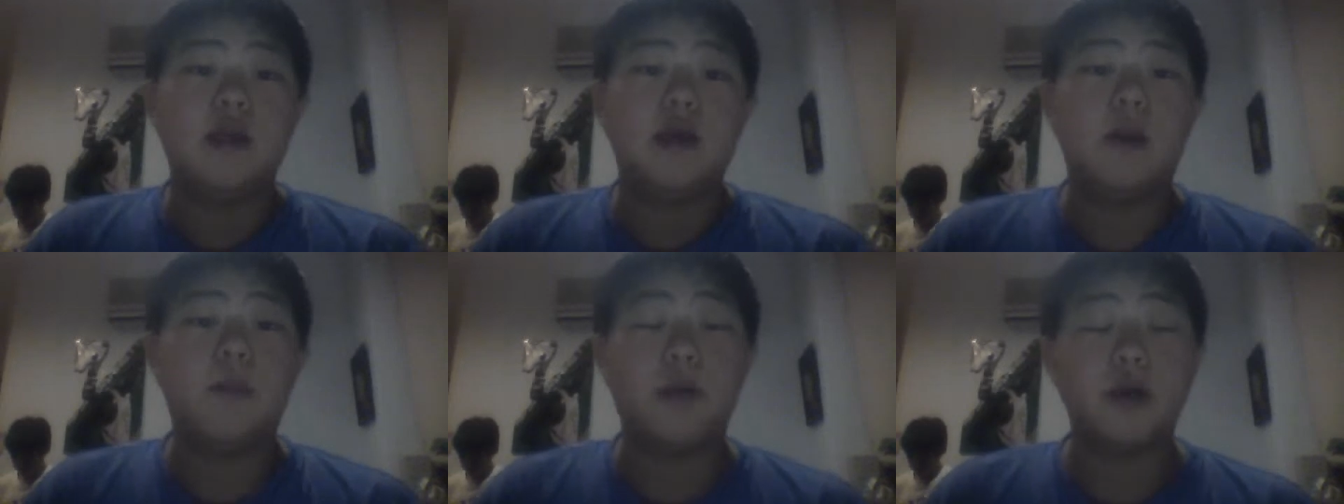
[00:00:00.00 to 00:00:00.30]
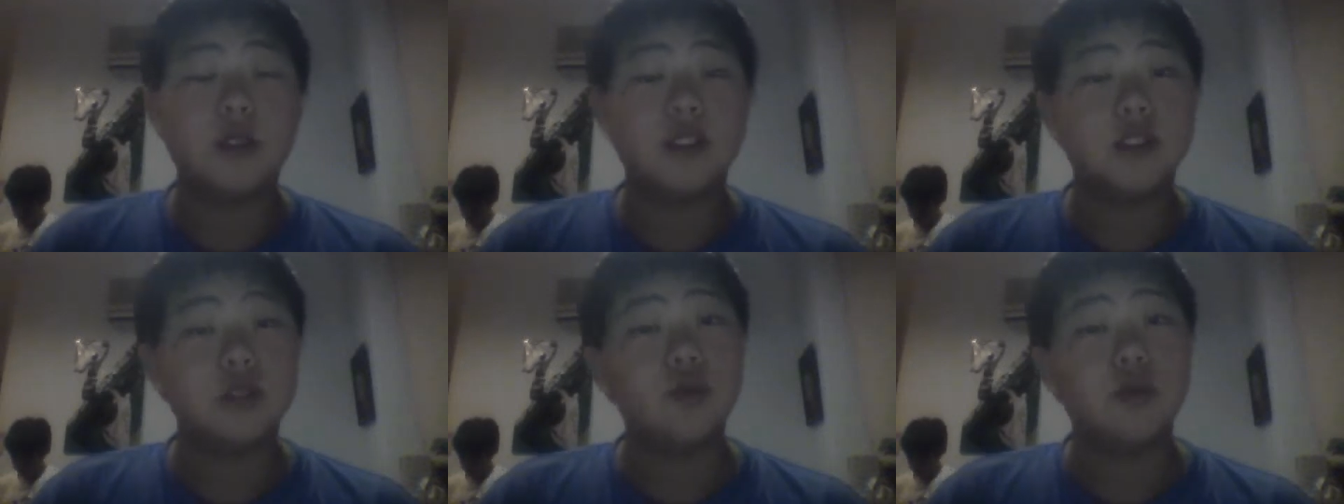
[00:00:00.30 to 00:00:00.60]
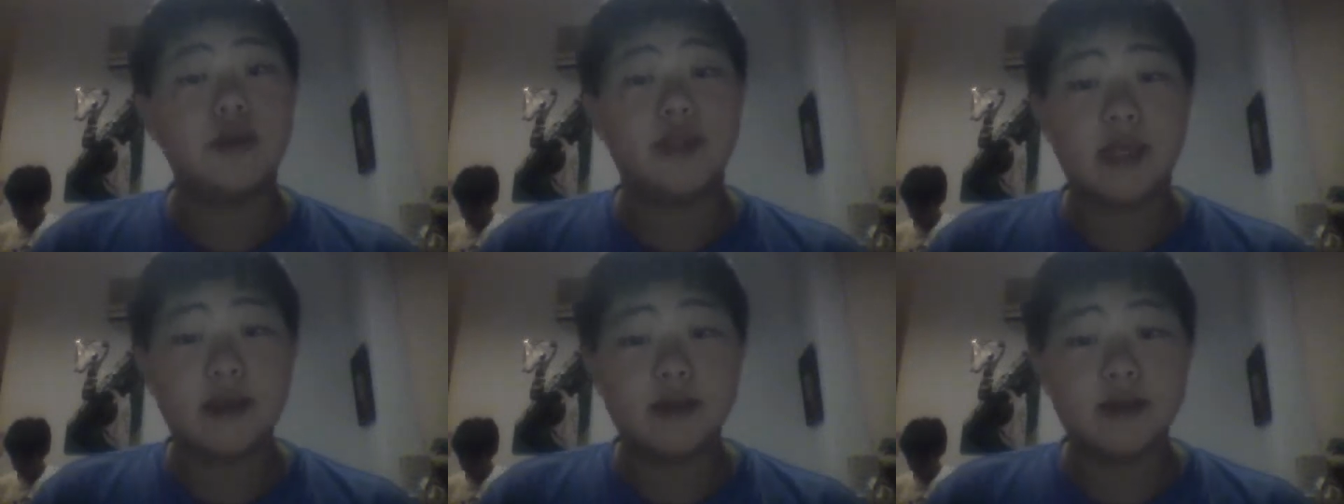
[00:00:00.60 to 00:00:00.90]
A person
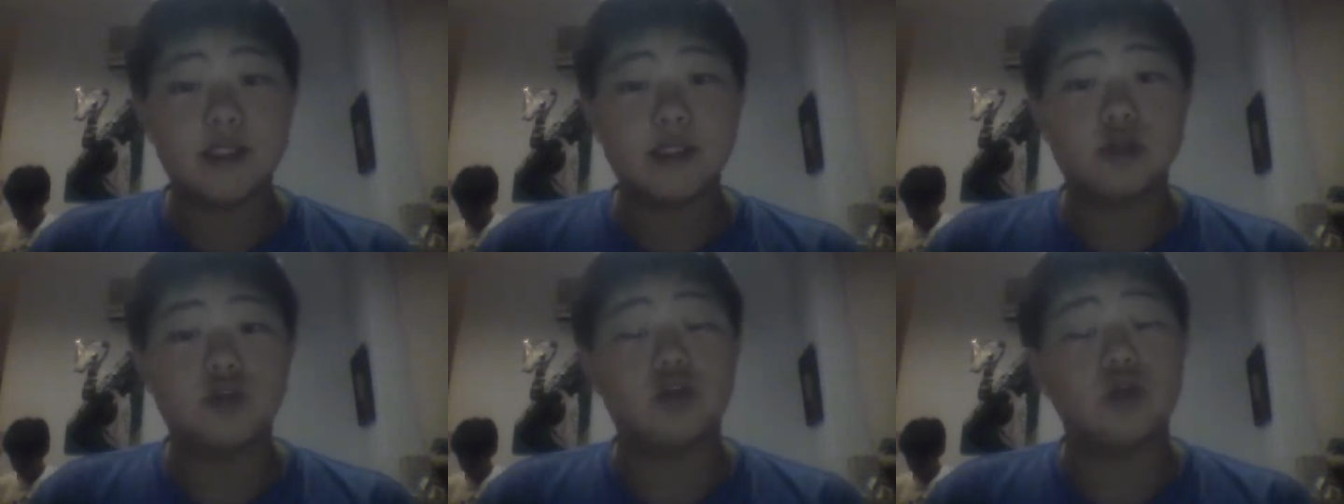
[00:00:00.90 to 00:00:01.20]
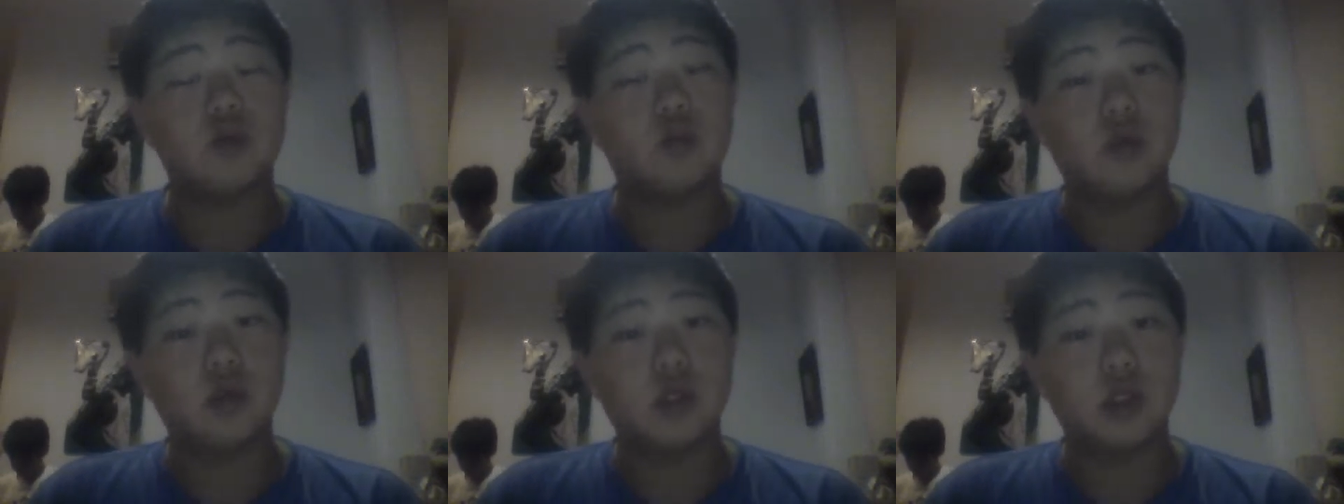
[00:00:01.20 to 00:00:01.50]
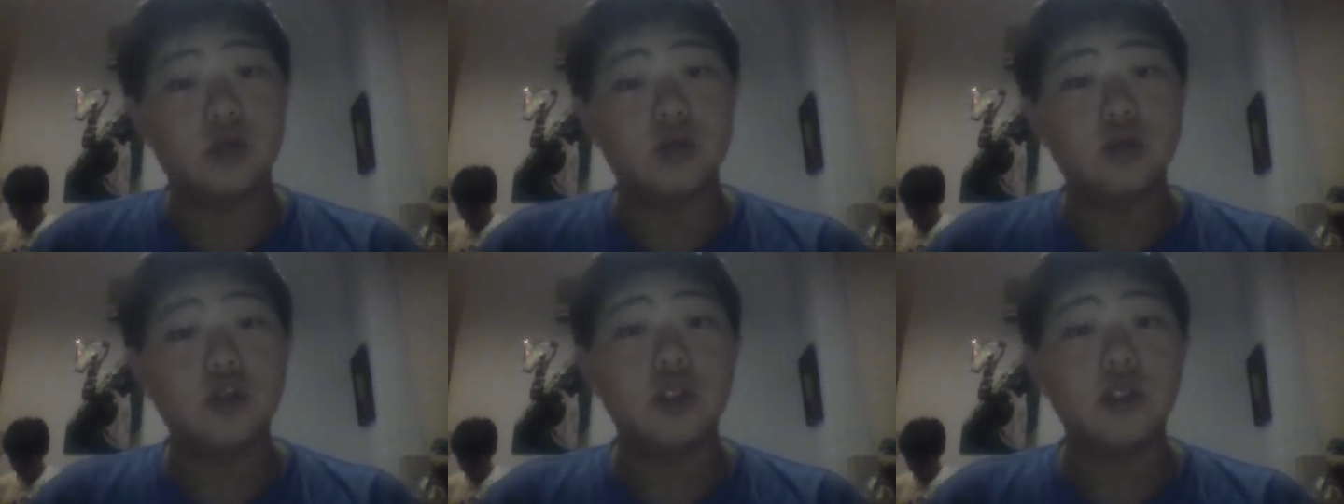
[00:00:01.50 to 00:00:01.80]
with Down syndrome will
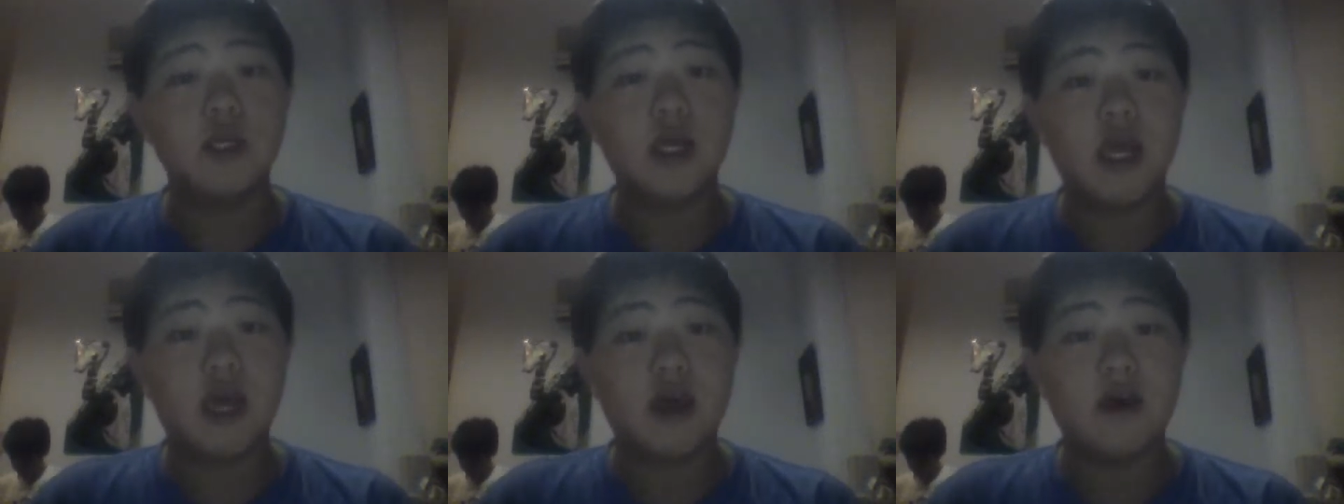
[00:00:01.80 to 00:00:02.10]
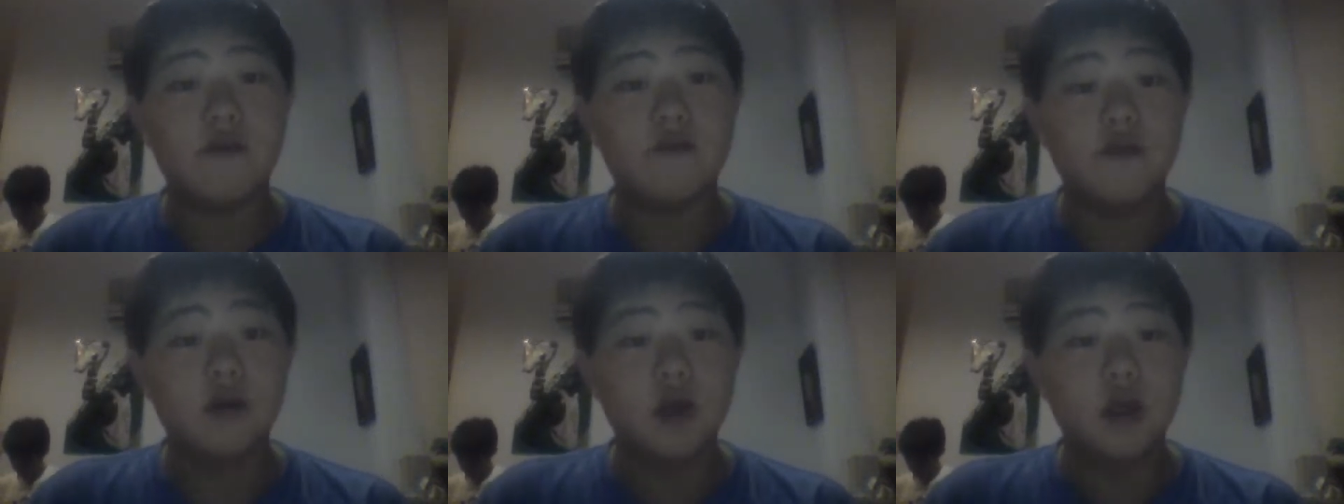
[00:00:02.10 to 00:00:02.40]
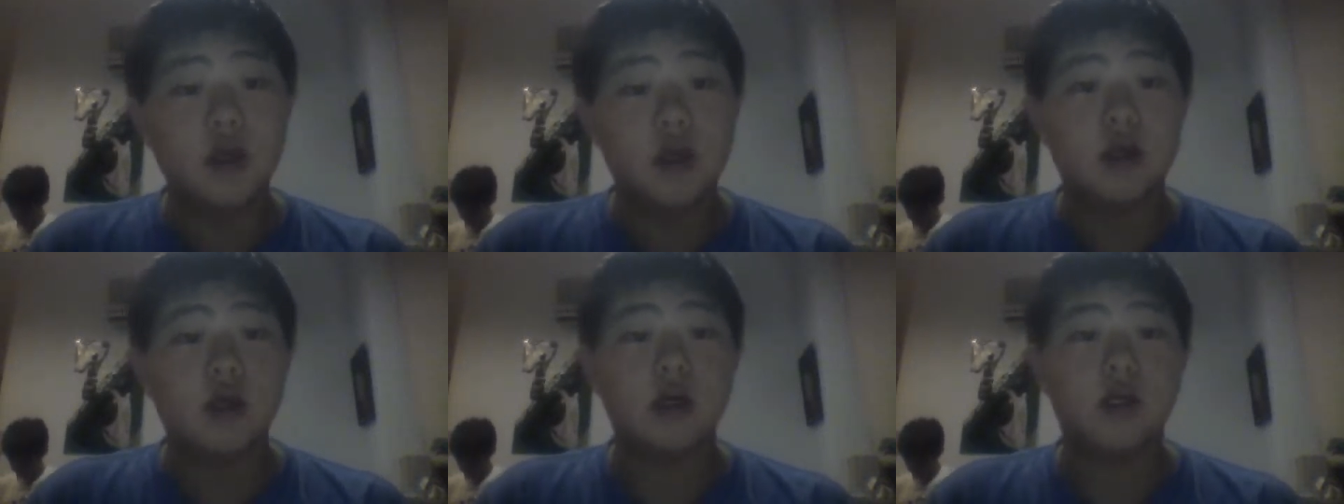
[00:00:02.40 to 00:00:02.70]
usually have
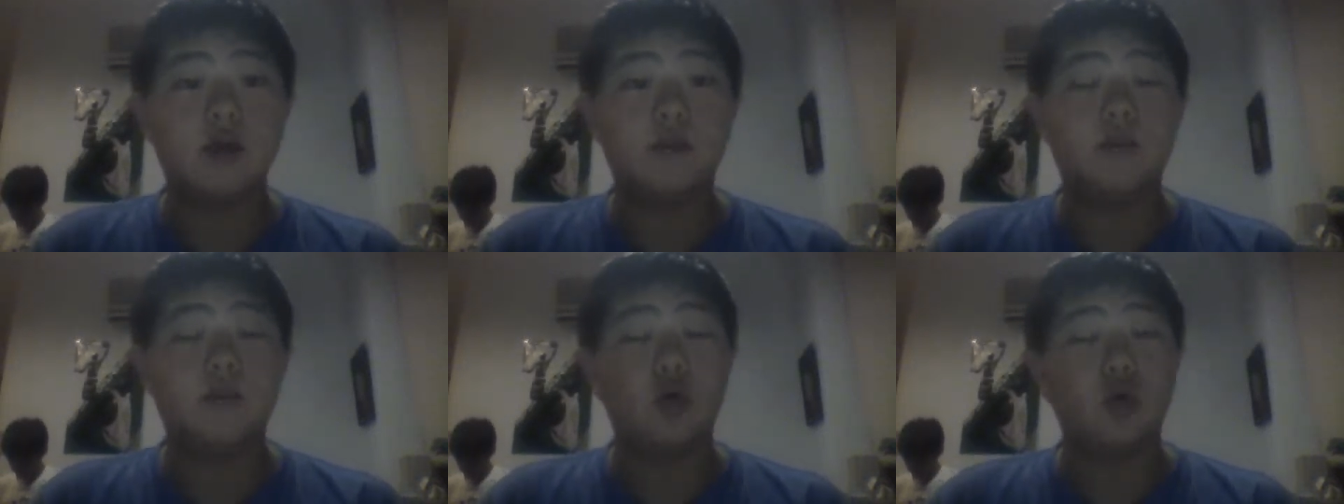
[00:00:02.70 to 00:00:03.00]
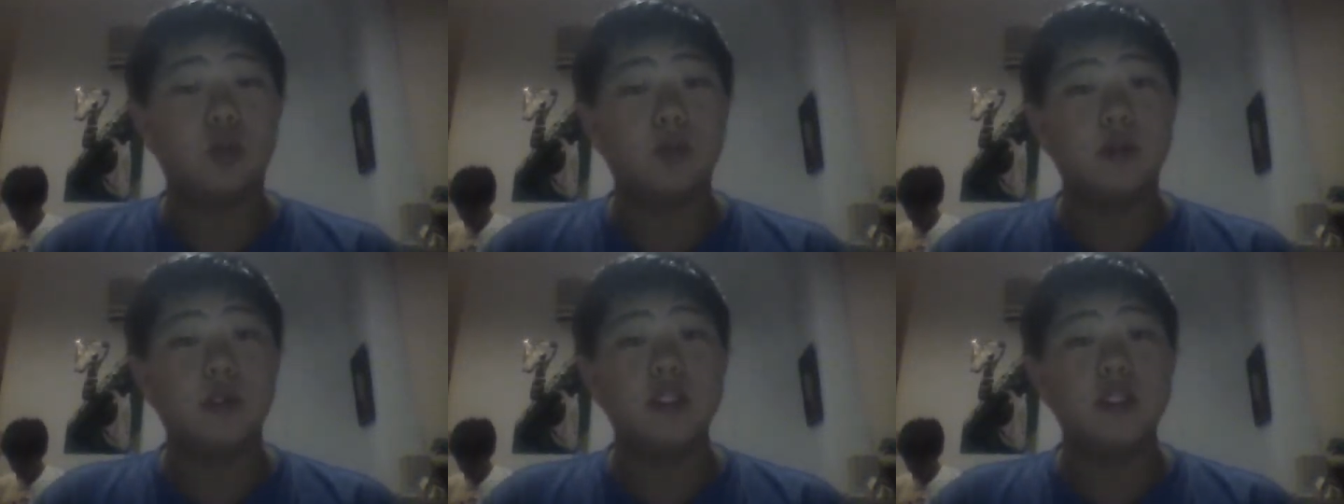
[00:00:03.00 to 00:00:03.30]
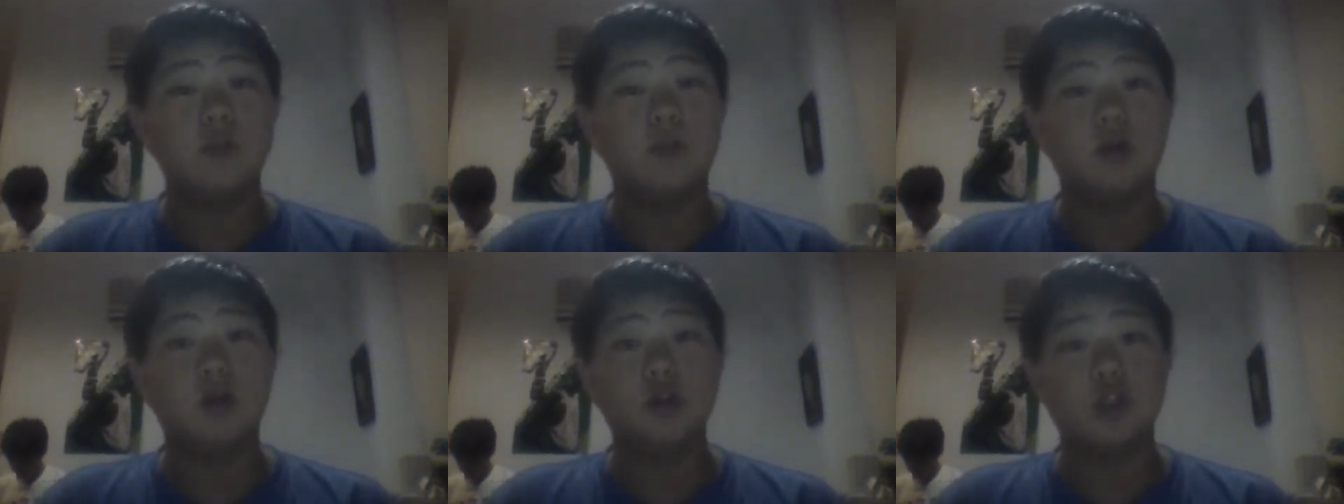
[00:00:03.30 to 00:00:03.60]
an abnormally
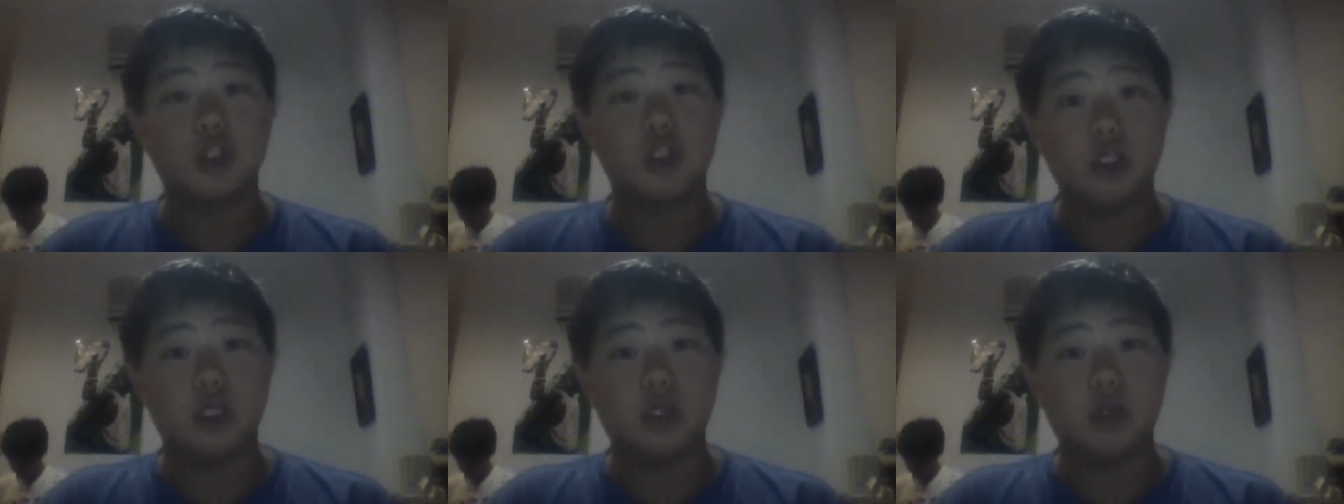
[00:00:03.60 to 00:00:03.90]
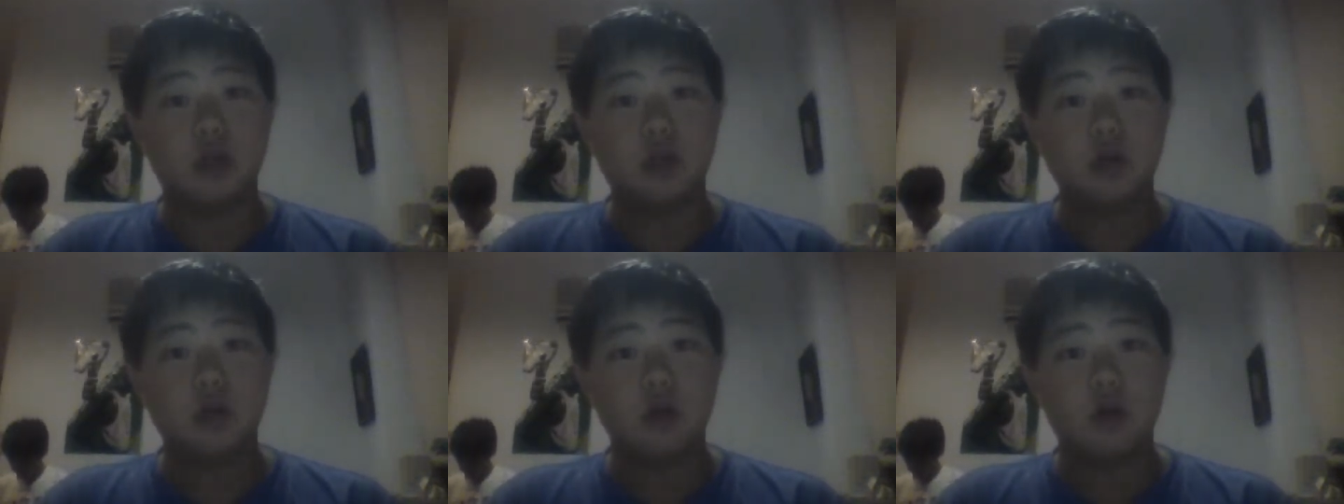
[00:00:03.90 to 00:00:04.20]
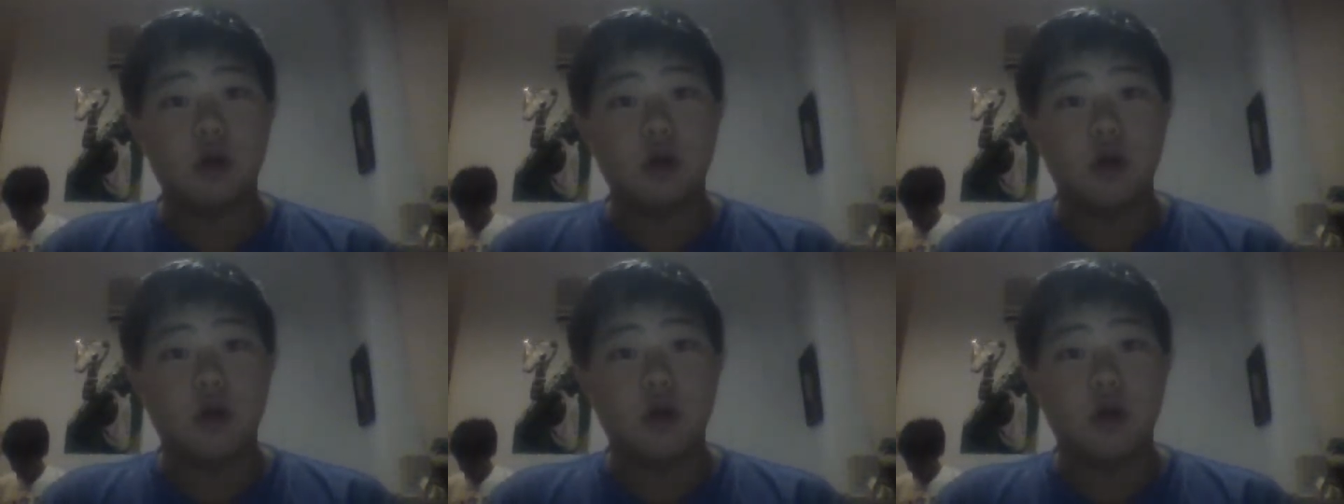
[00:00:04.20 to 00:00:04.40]
small chin,